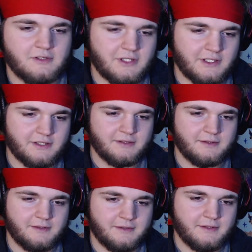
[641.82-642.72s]
Okay.
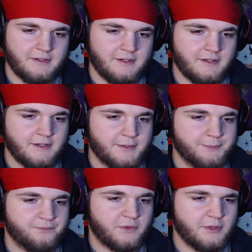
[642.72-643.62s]

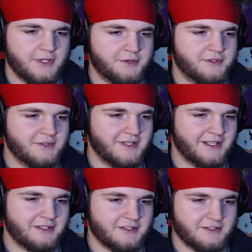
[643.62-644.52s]
What are you
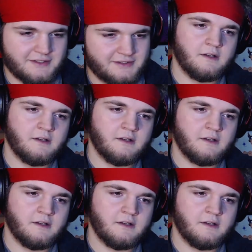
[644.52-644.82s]
doing here?